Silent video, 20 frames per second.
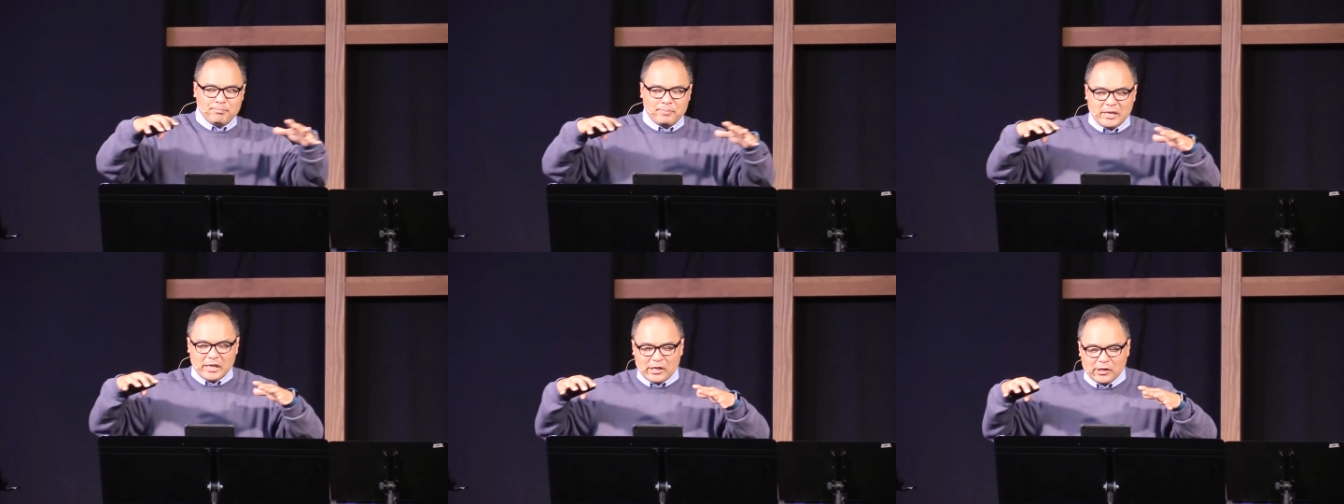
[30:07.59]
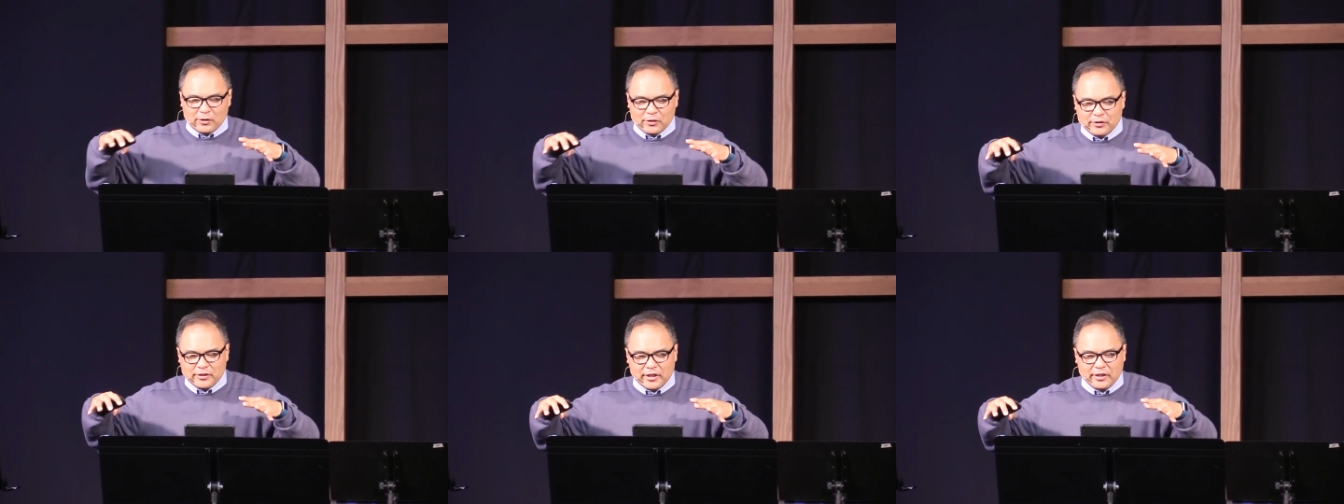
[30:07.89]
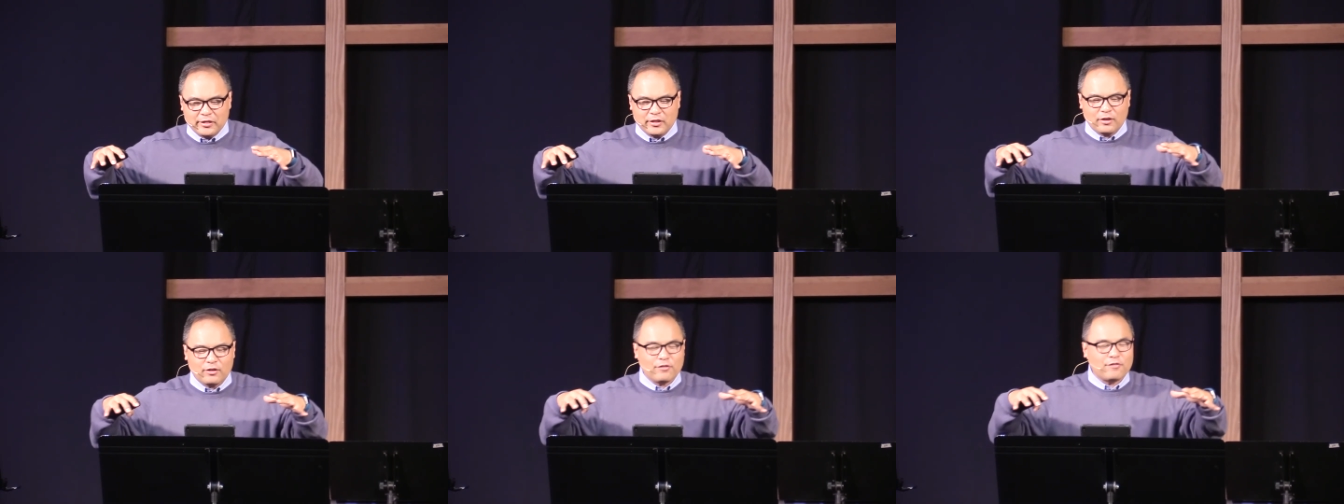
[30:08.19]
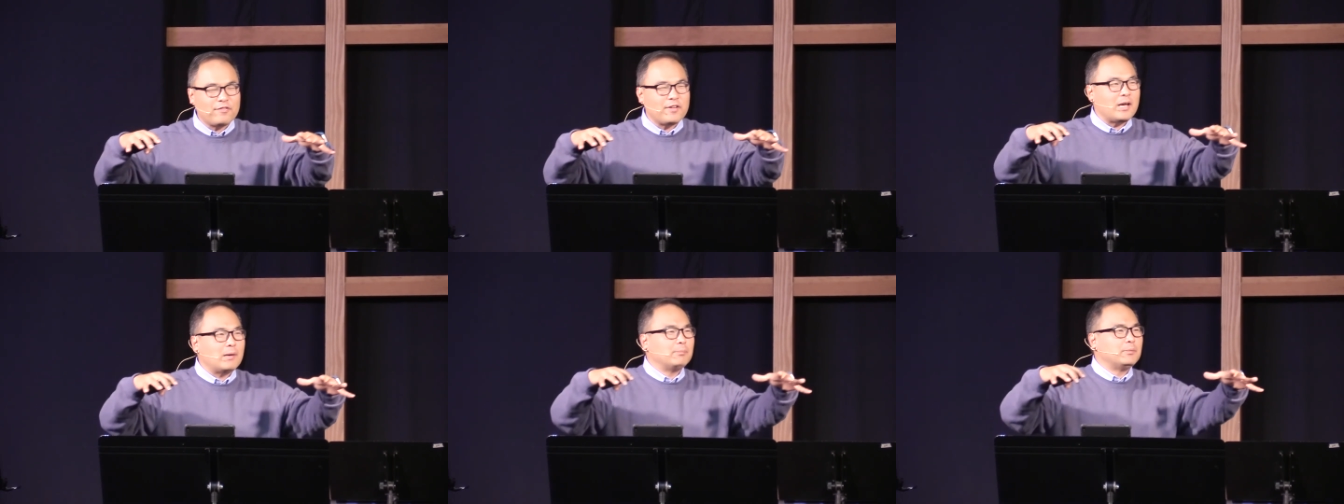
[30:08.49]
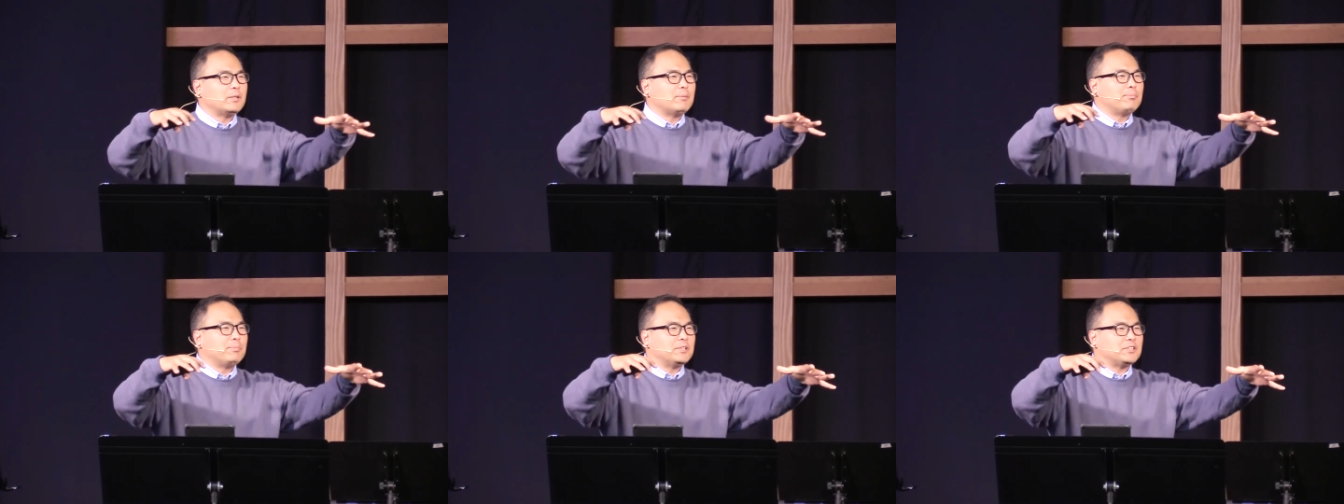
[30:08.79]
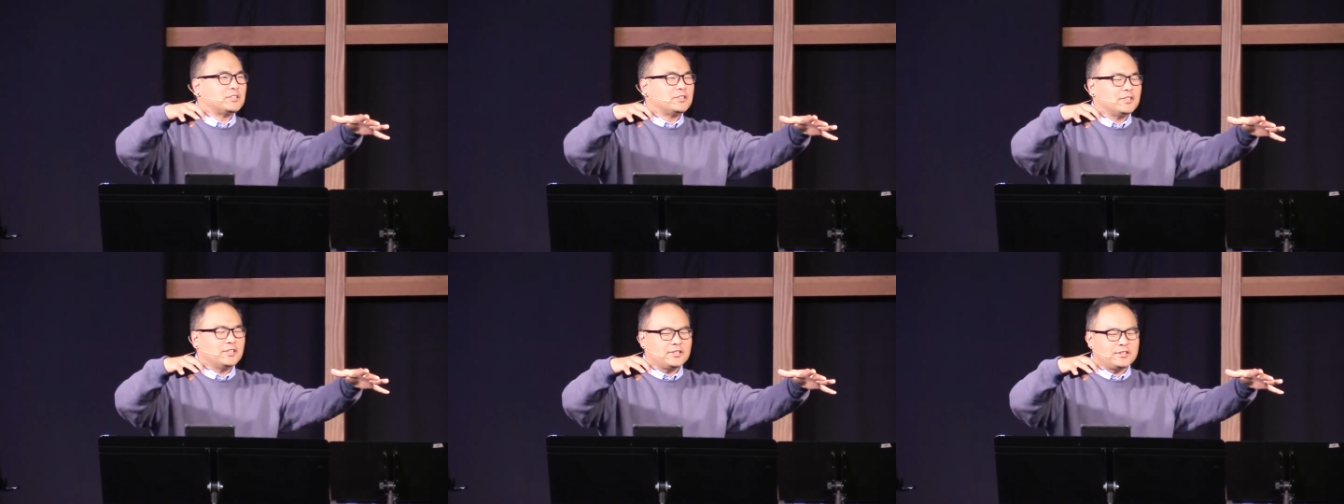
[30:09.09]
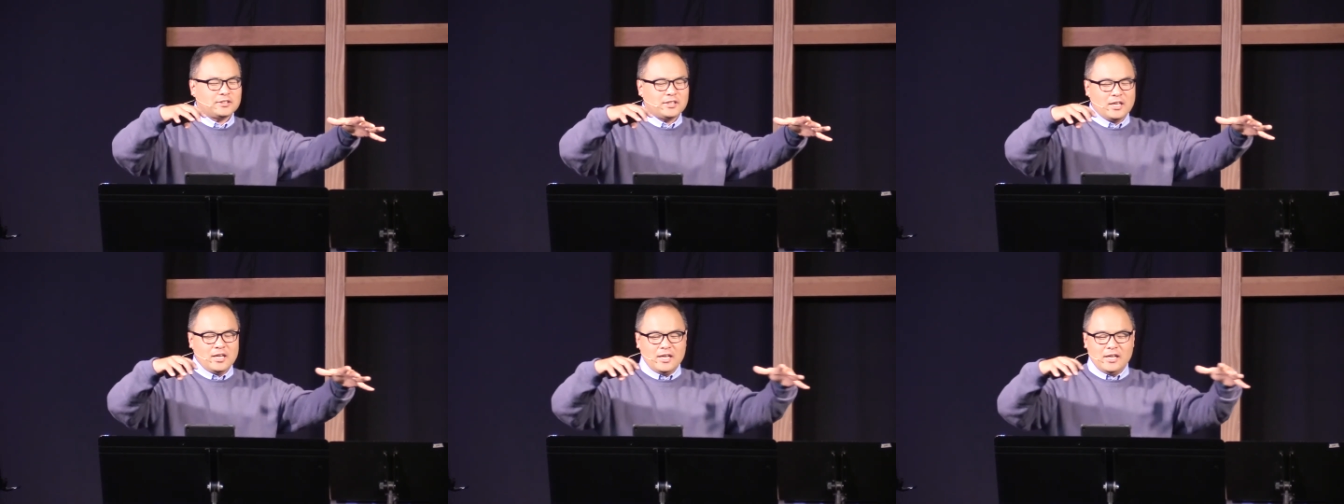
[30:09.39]
bigger than their family
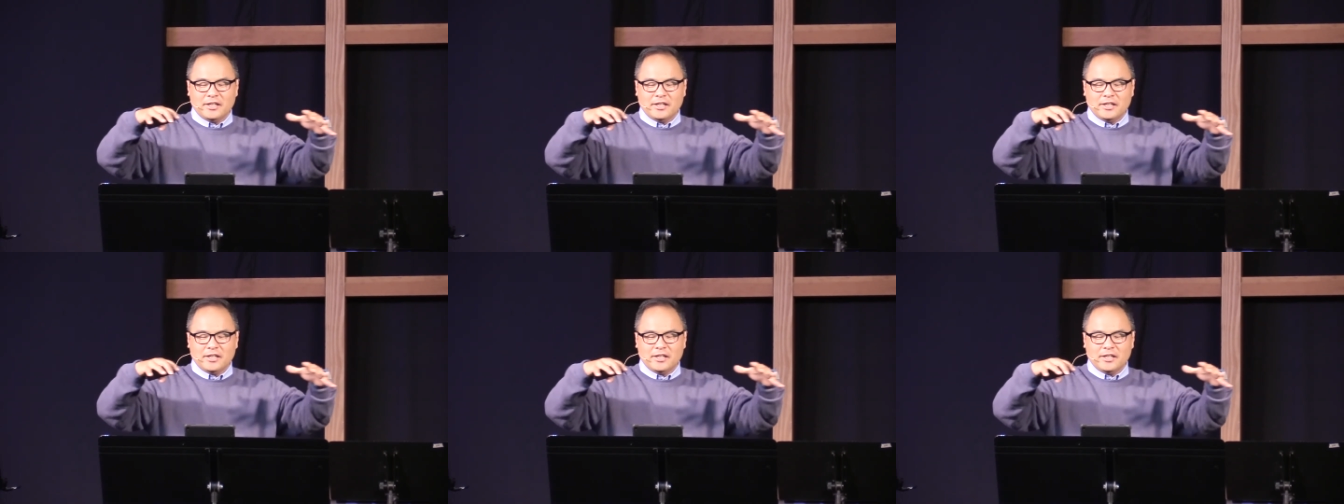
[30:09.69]
business,